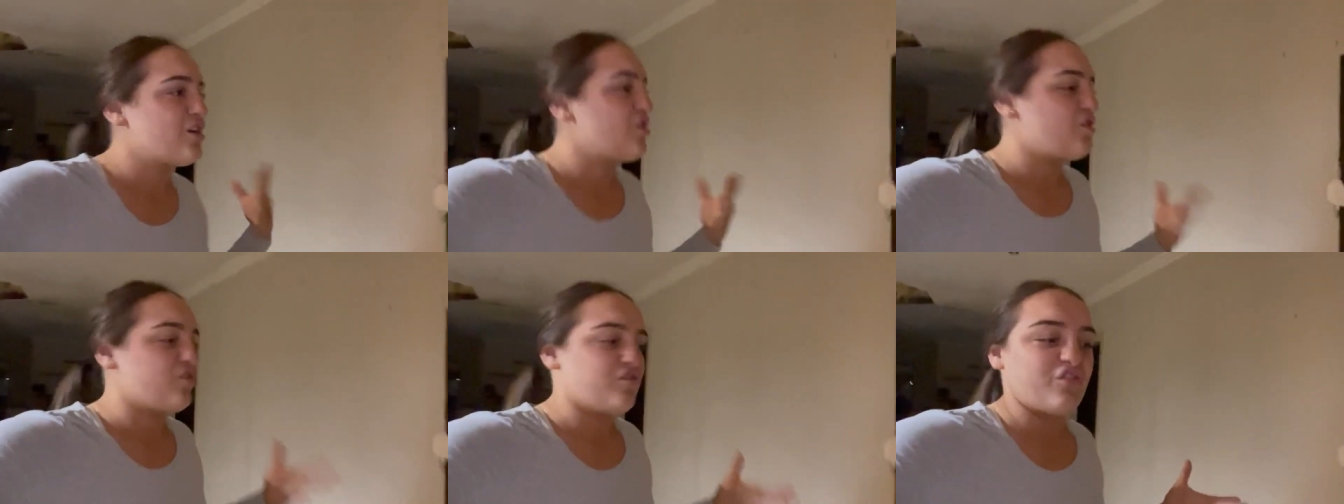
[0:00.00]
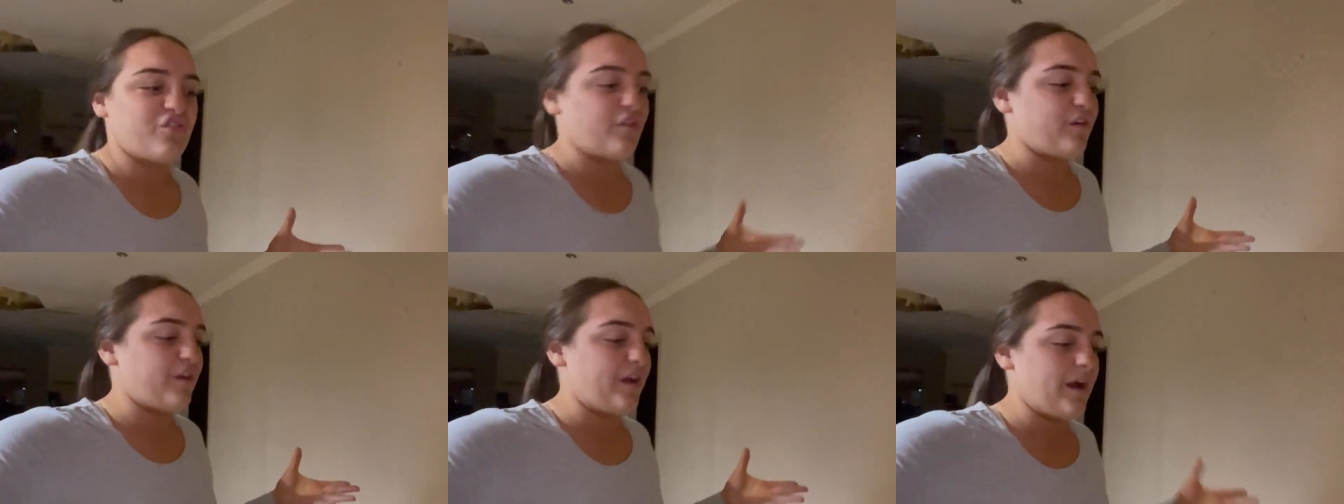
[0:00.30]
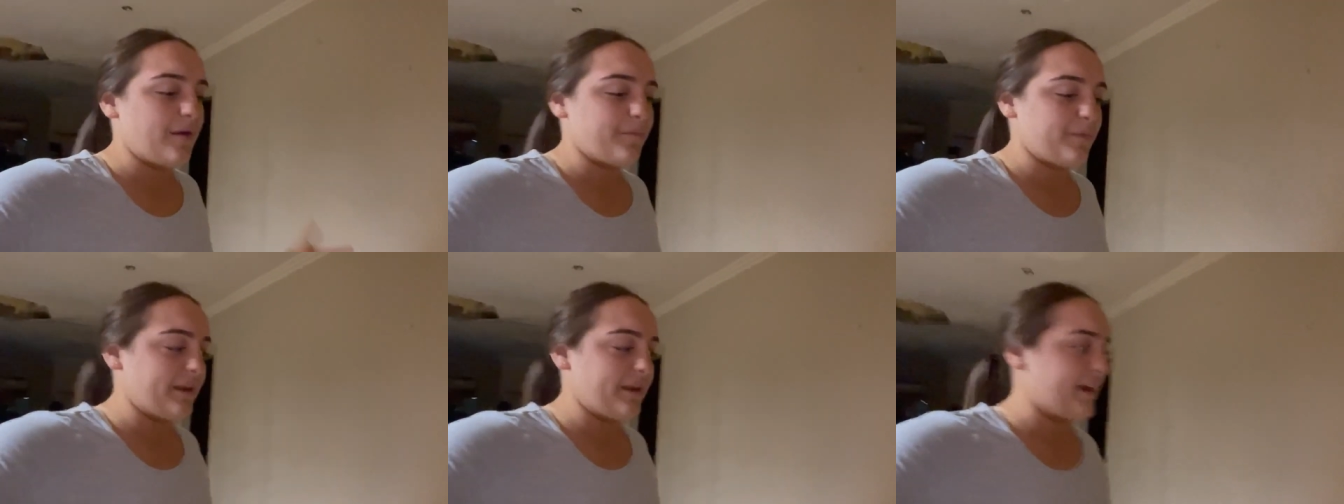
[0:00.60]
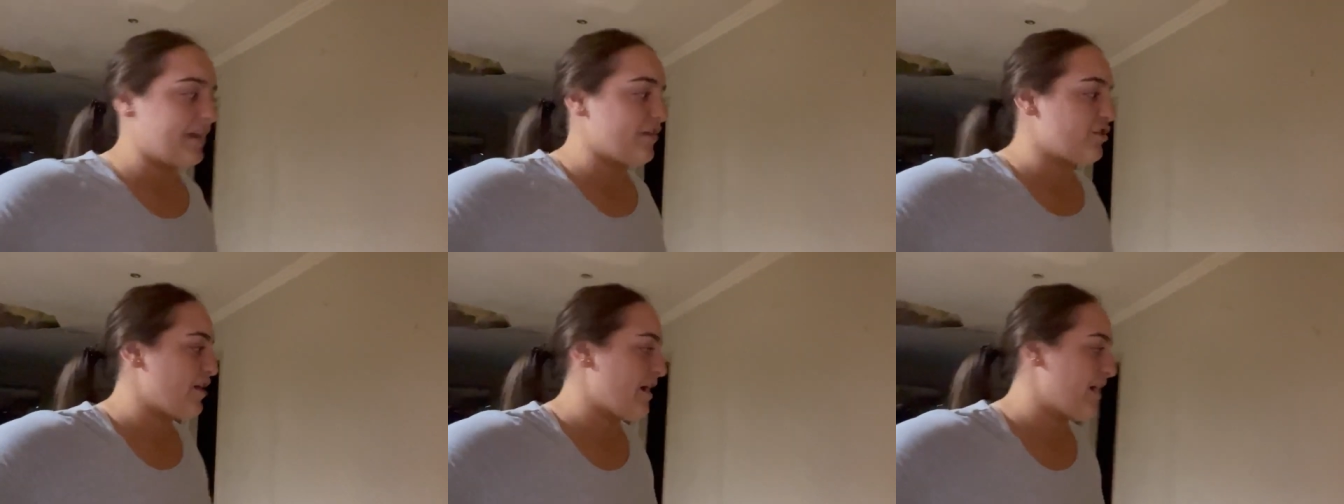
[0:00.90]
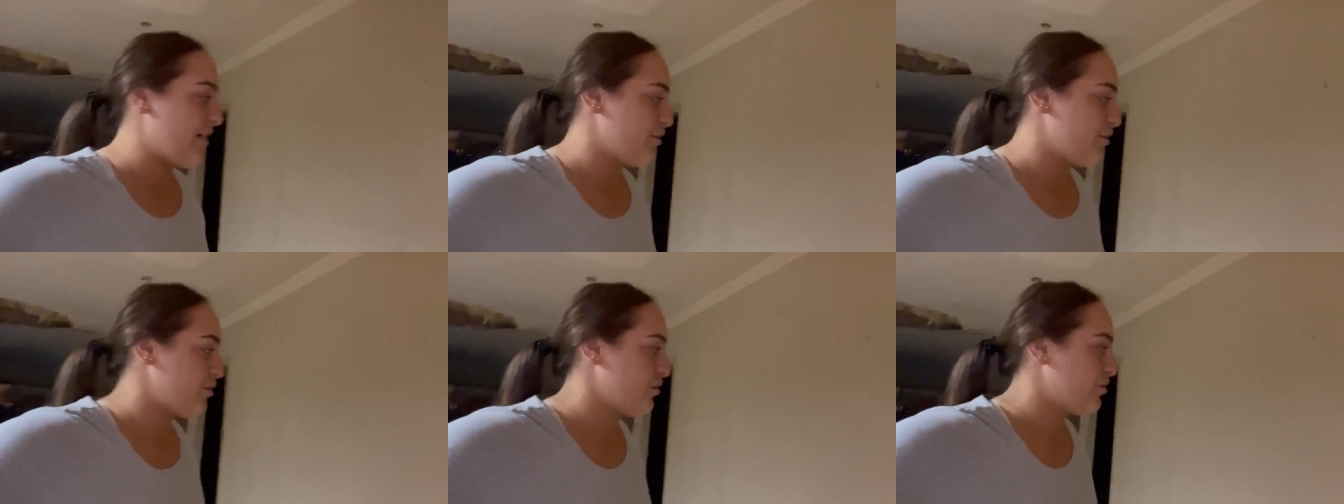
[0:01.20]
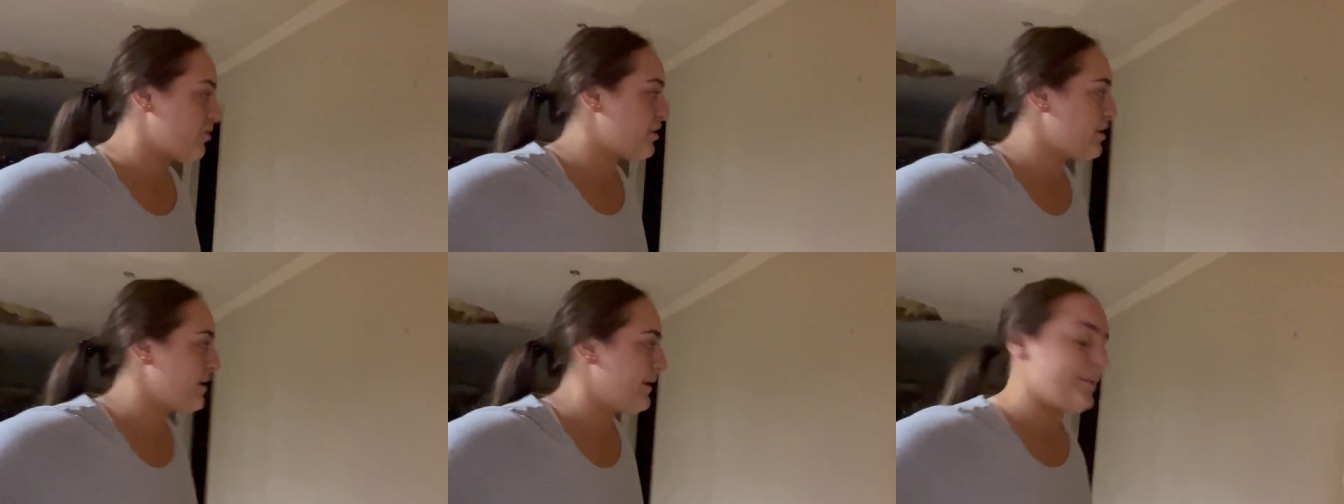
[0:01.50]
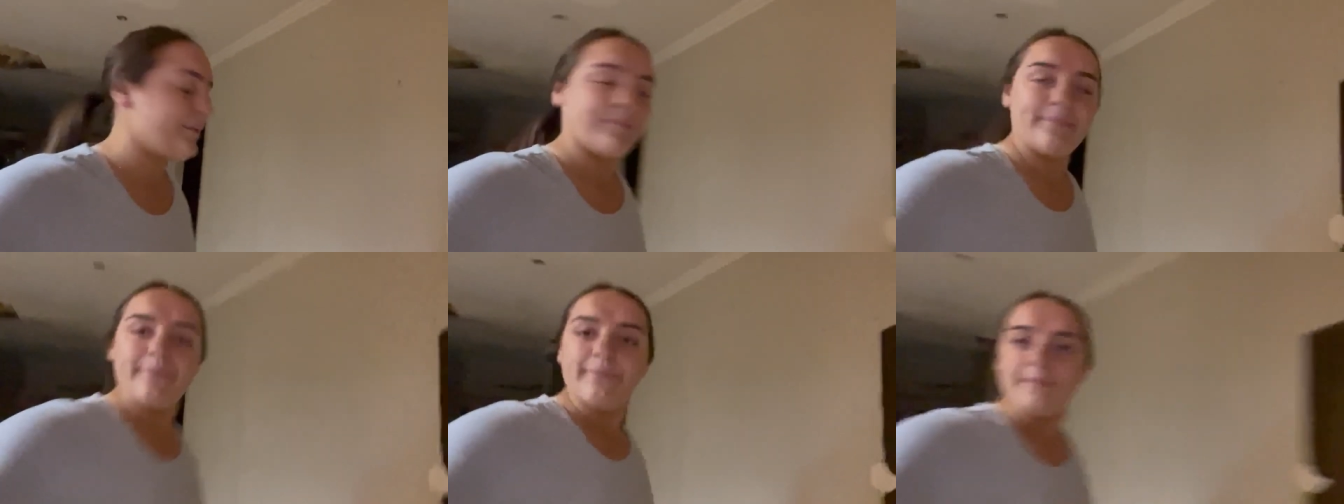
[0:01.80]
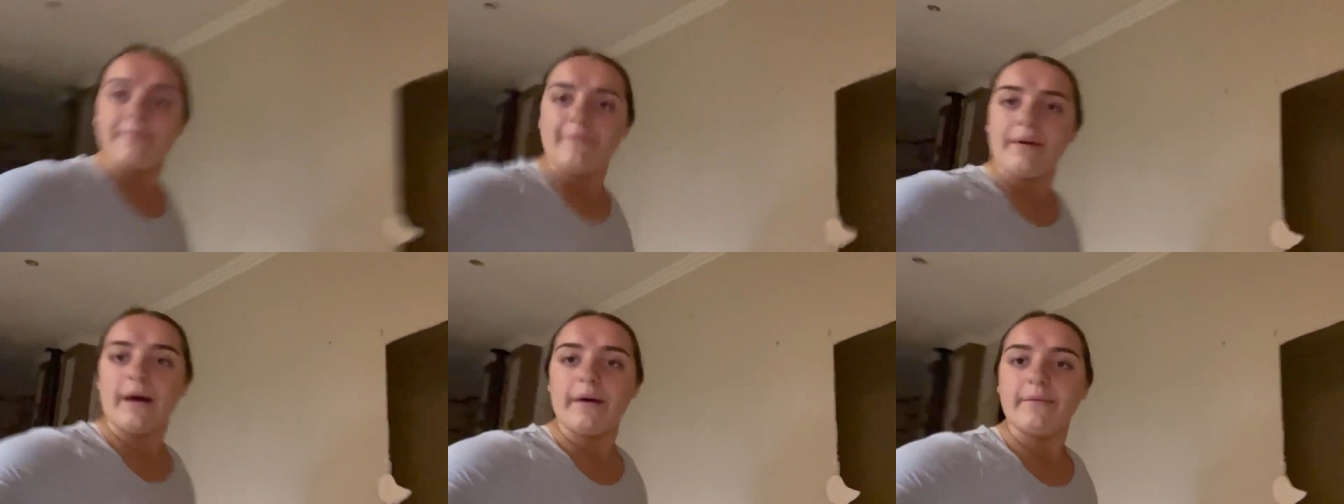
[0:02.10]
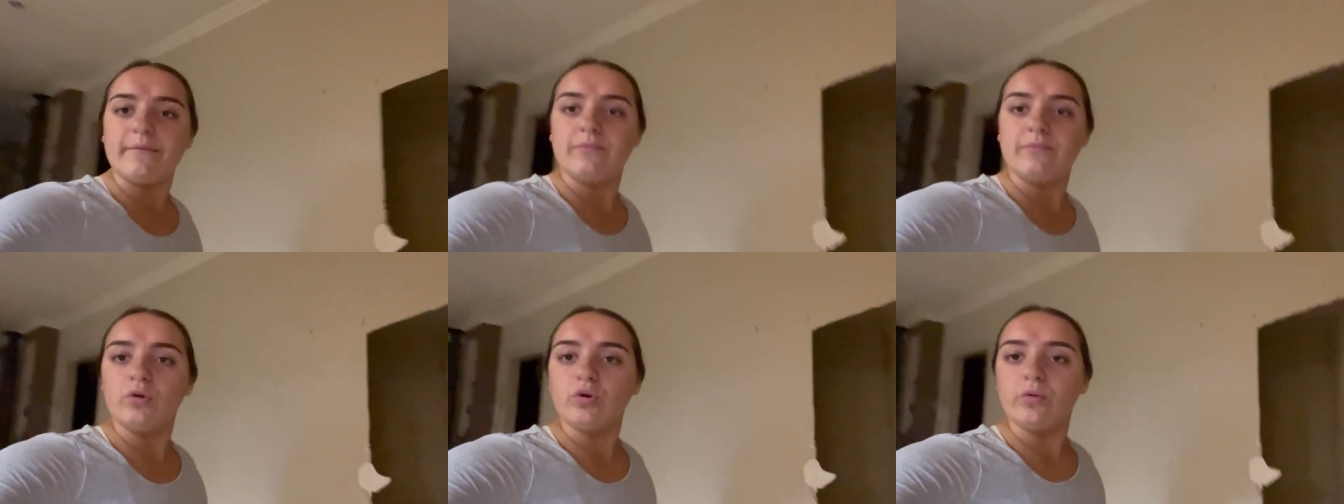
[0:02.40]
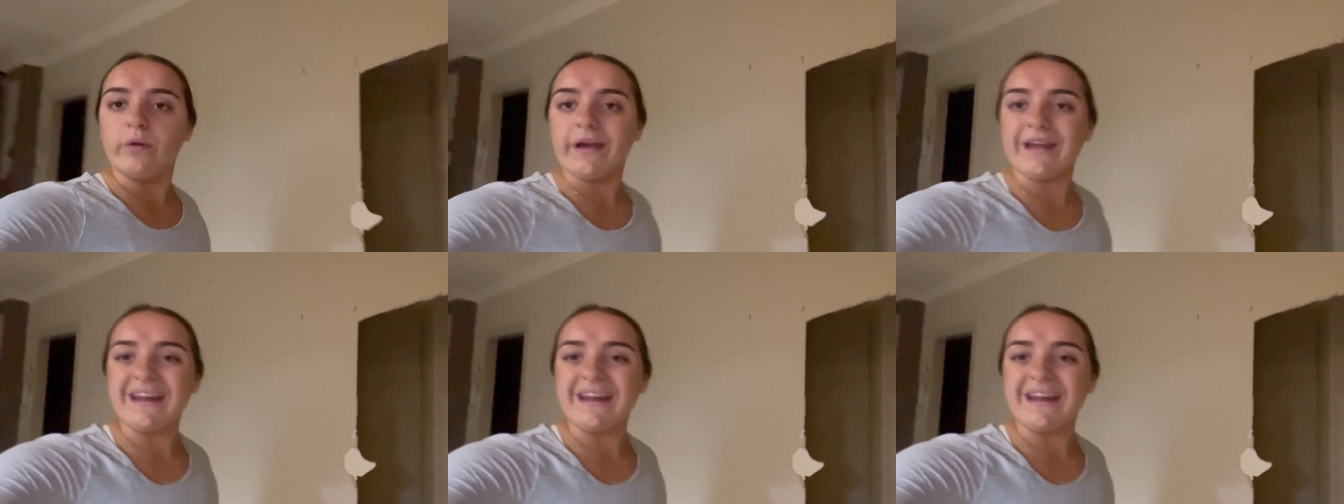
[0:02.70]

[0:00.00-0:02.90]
Don't know how I'm going to get changed, but we'll work it